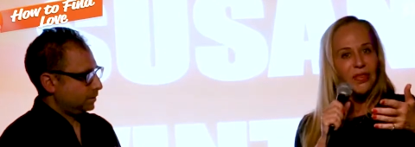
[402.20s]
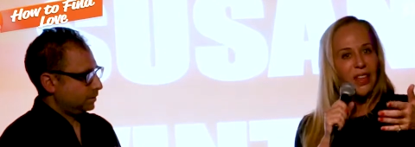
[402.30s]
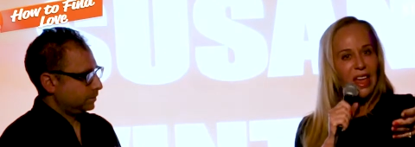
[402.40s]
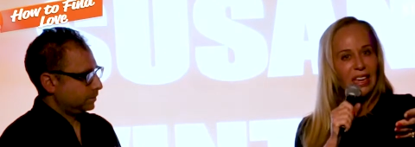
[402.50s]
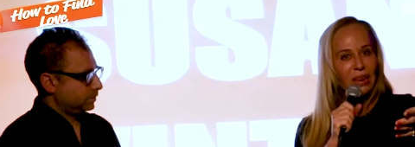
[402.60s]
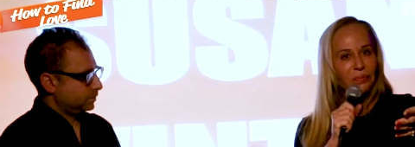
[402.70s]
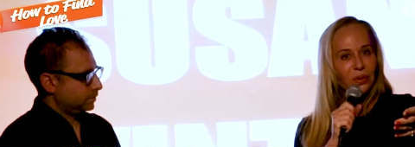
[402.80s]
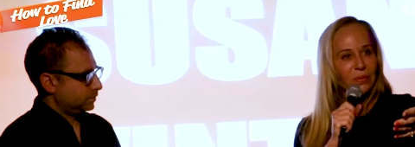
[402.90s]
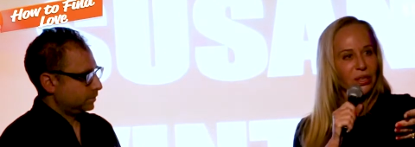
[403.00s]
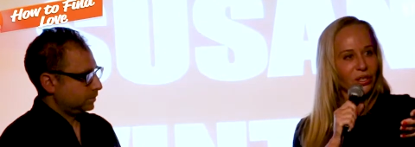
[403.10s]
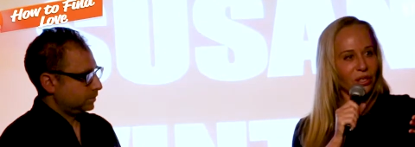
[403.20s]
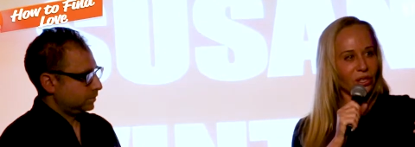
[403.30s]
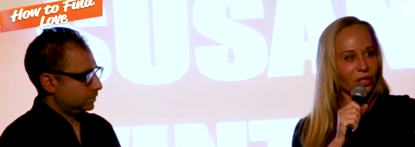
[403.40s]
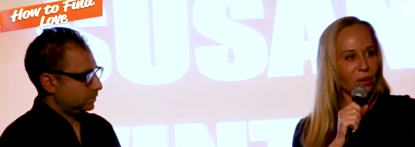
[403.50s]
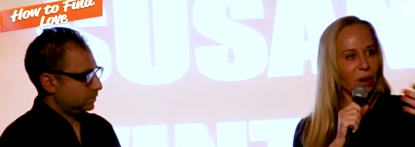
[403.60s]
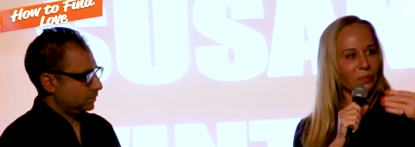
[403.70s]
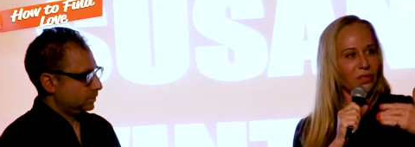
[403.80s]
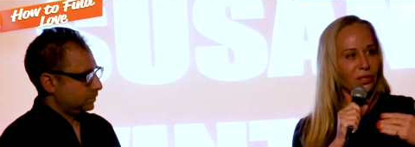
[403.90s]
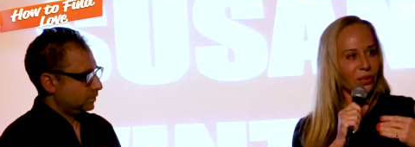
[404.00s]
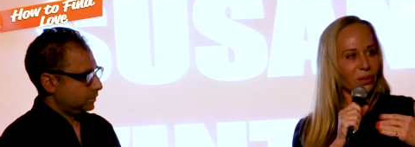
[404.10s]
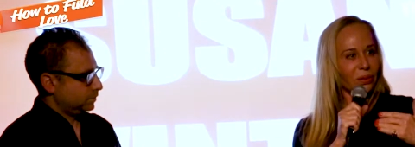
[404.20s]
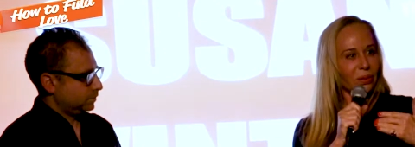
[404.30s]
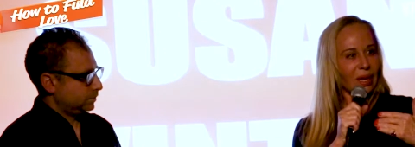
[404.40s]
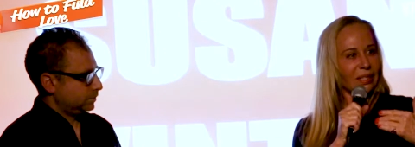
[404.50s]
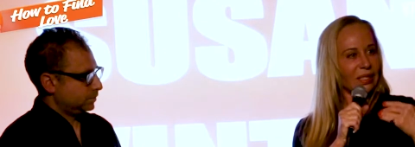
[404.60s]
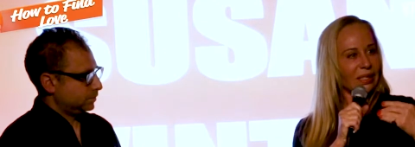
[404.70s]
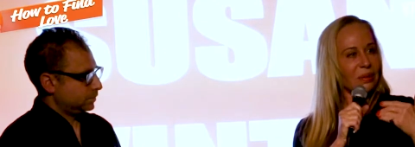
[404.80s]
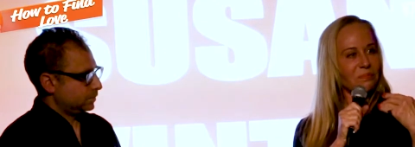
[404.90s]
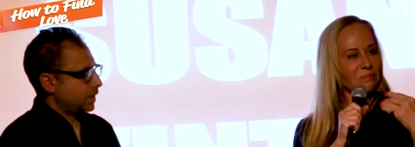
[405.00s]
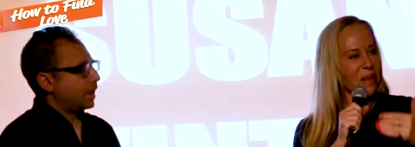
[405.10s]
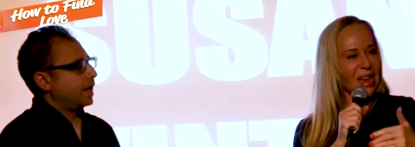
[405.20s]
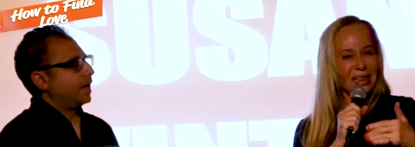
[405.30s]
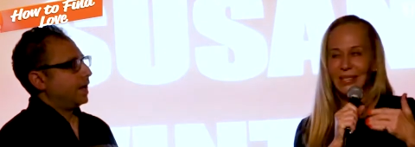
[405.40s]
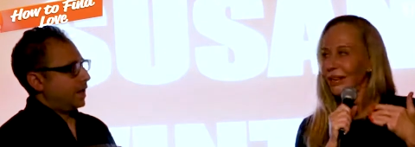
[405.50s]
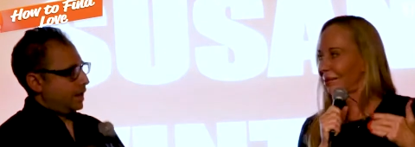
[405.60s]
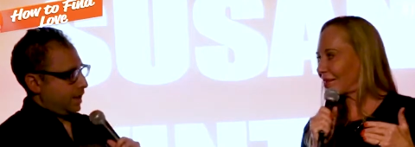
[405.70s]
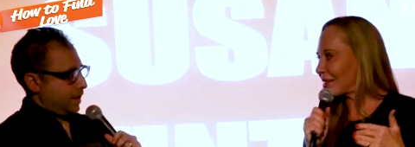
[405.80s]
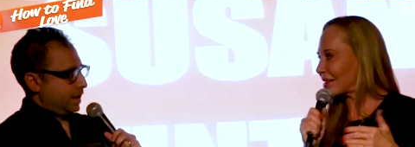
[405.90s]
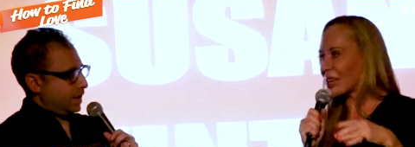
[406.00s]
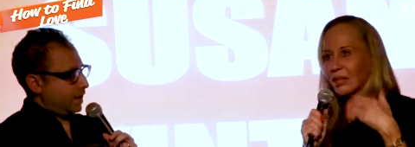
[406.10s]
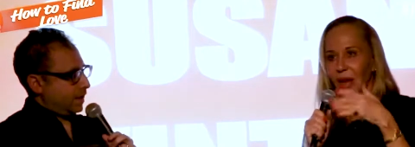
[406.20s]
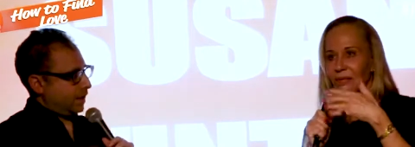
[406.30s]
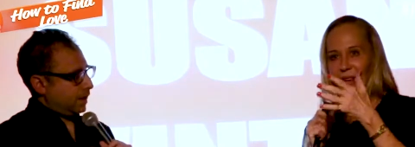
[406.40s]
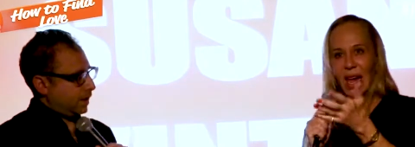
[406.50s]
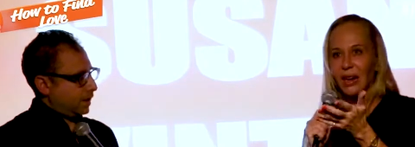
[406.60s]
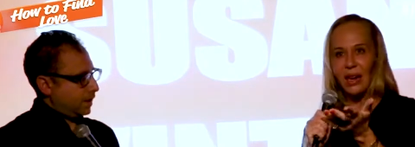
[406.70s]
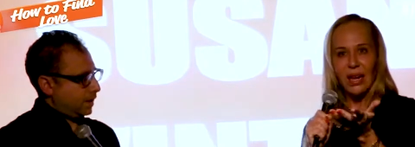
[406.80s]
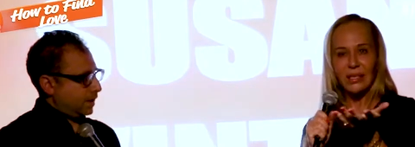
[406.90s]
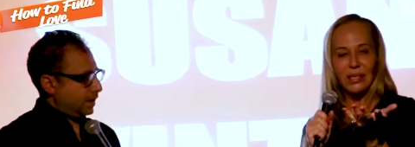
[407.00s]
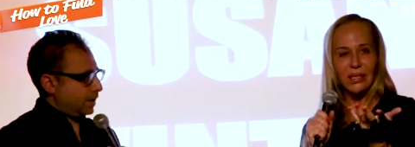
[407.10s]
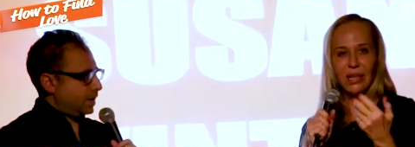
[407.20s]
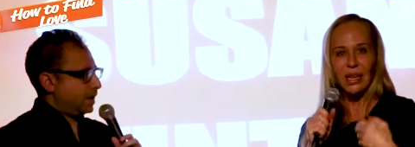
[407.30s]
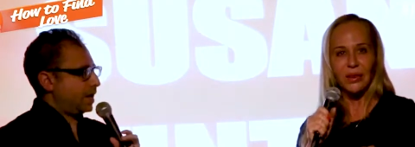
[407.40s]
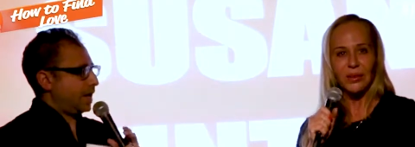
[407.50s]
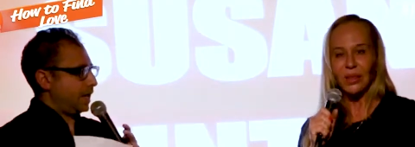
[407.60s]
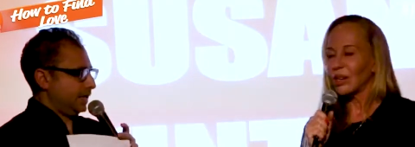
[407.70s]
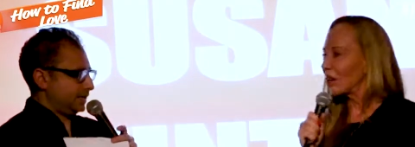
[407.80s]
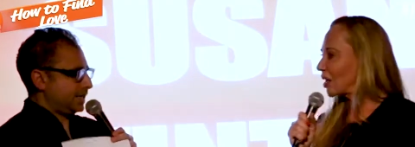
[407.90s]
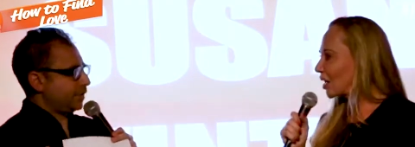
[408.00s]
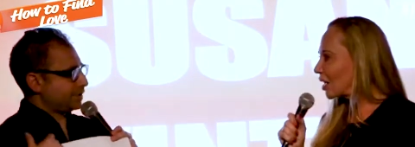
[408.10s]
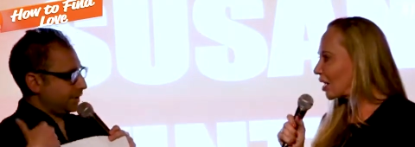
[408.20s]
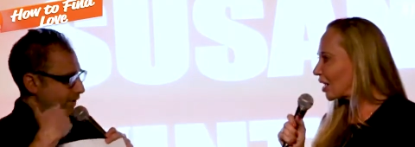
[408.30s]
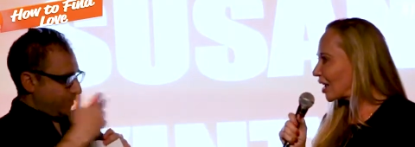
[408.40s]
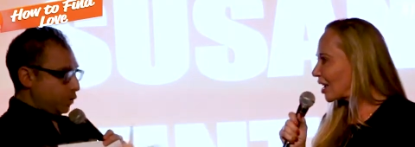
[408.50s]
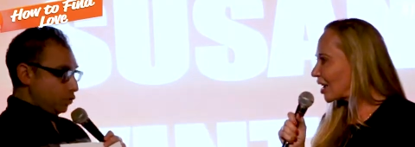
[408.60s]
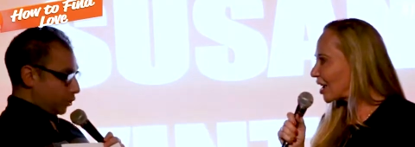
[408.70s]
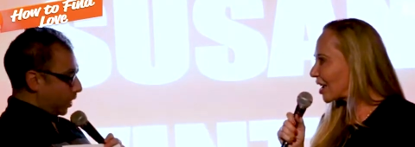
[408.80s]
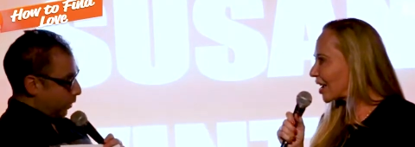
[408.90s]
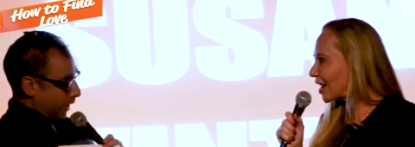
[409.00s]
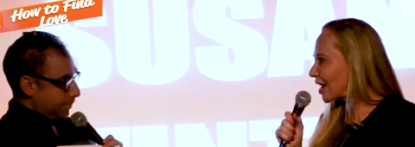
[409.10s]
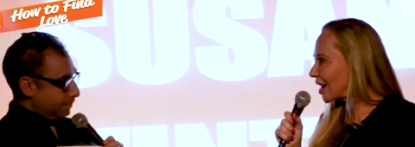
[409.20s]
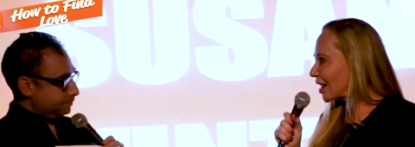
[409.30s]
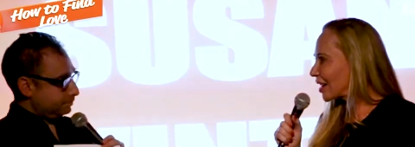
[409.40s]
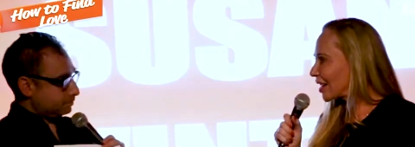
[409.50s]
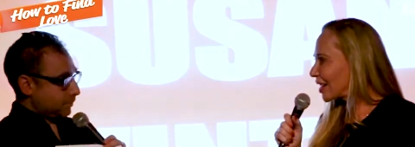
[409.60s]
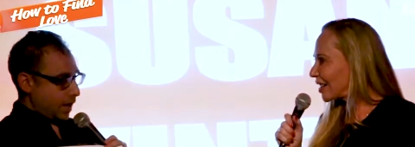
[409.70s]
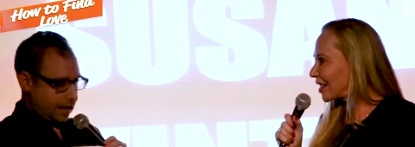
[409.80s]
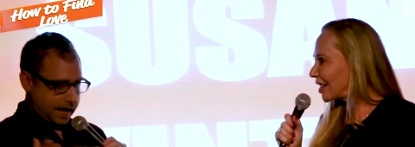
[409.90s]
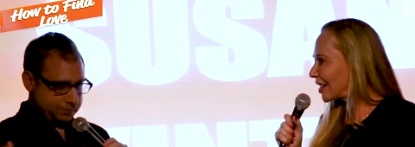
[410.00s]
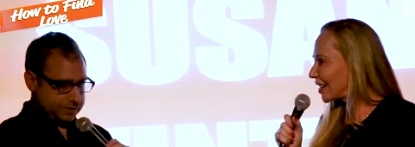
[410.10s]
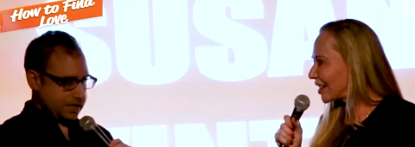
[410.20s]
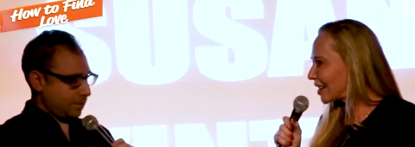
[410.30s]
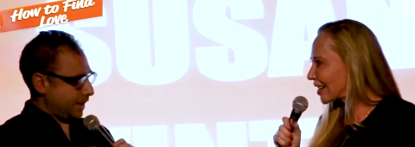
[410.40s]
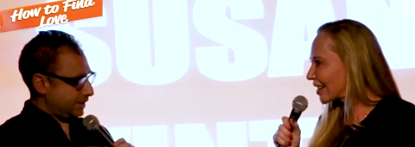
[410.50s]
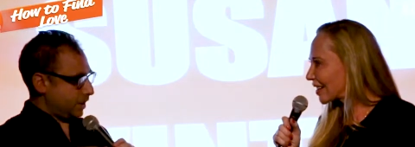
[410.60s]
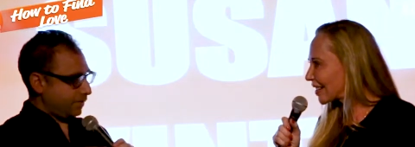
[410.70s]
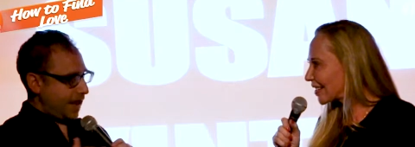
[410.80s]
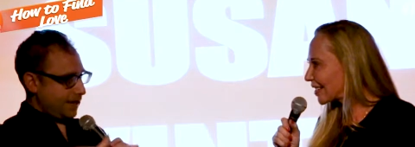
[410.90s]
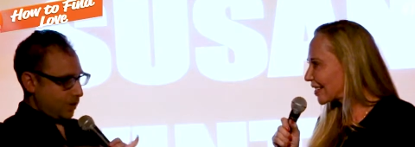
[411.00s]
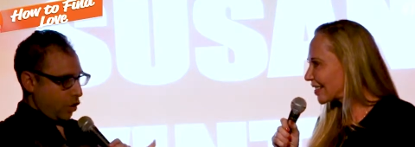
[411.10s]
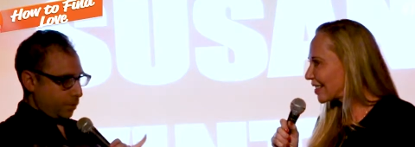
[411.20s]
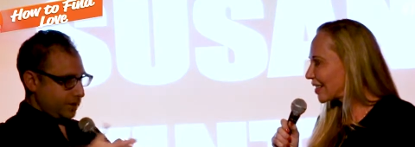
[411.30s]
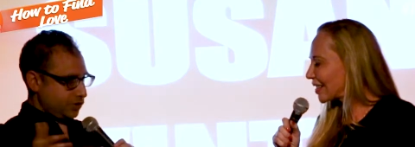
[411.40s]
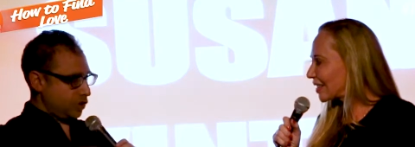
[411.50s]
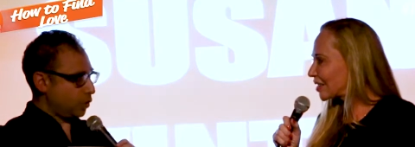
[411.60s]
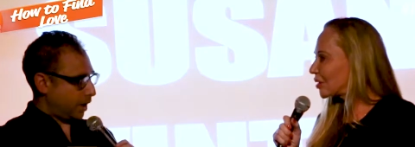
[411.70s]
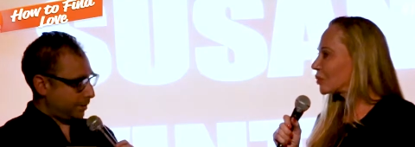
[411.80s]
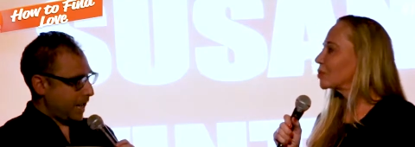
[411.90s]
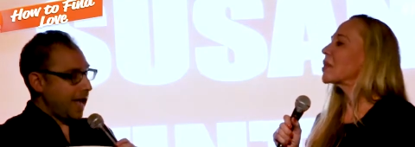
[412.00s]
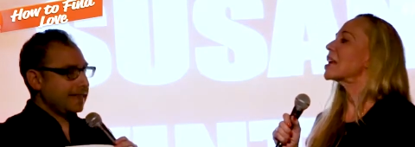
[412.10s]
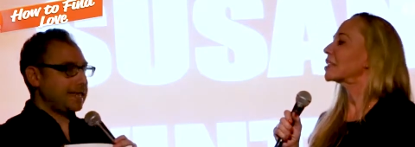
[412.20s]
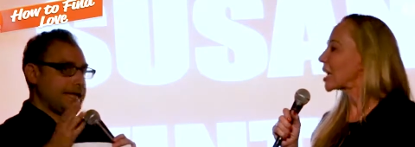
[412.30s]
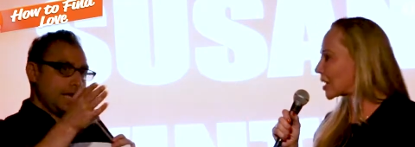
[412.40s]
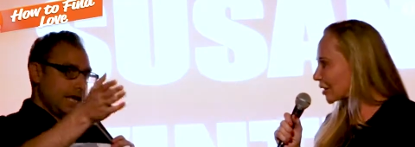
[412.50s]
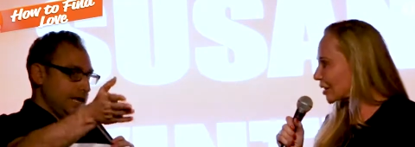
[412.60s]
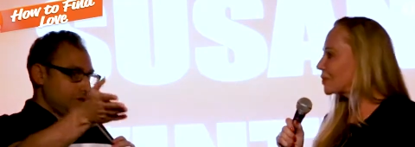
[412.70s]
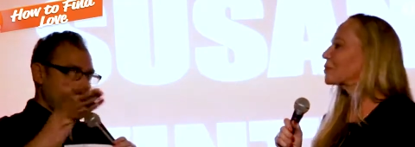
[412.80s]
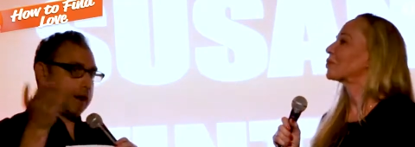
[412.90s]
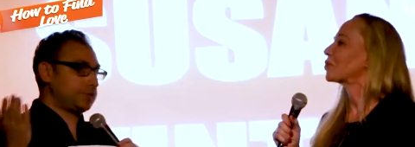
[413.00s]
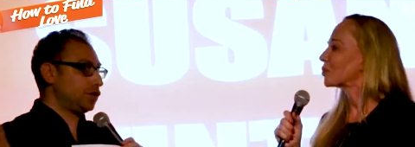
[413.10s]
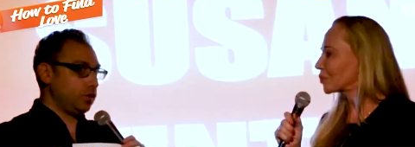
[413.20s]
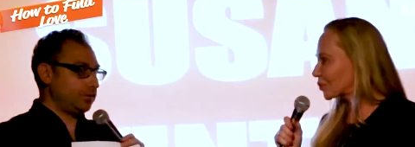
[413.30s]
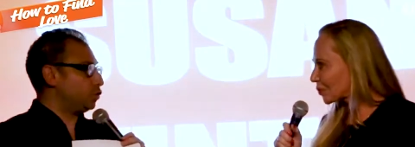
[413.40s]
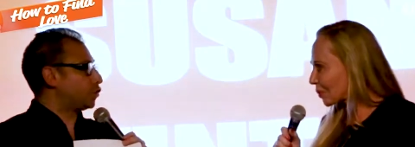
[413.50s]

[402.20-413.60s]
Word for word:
Speaker 1: they get permission to show up too. It's this amazing thing that love catalyzes love.
Speaker 2: And it sounds like if you show up and I present myself and it opens you up, exactly. it's up to you if you